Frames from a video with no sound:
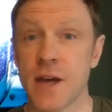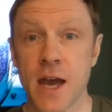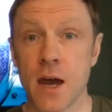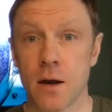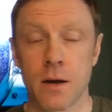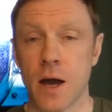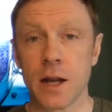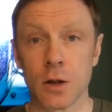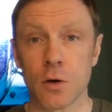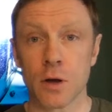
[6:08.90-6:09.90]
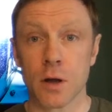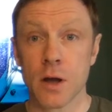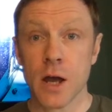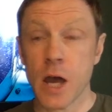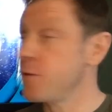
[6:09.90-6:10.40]
air any longer.
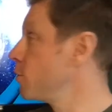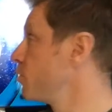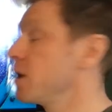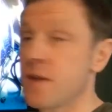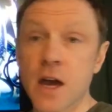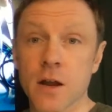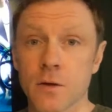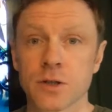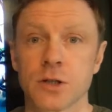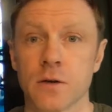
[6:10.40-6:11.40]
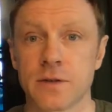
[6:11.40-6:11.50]
If you breathe air at those sort of